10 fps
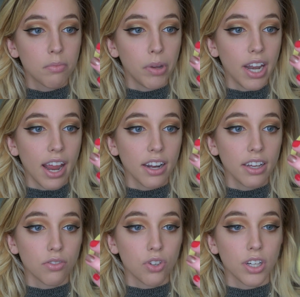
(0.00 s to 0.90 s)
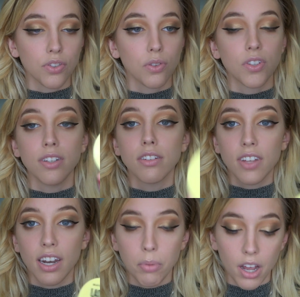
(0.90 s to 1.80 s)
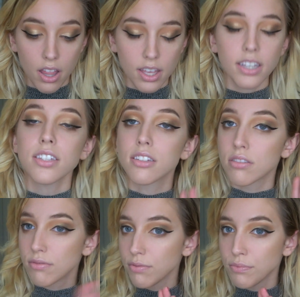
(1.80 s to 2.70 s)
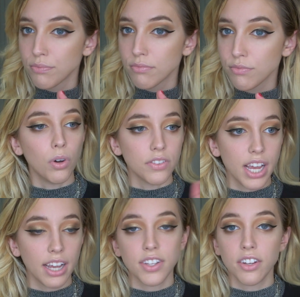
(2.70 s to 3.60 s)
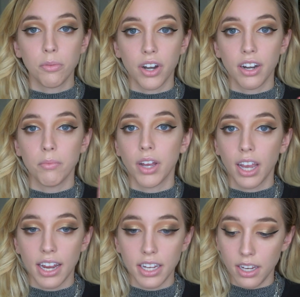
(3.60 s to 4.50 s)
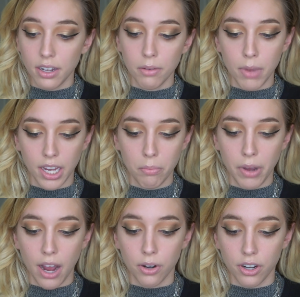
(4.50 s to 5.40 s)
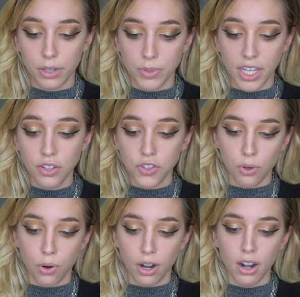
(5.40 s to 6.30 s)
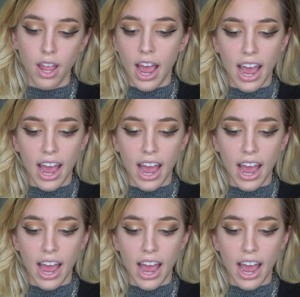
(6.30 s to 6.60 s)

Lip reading: Banana Translucent Setting Powder. This, one day I said to Brandon, I'm like, I need makeup powder. He was at the store.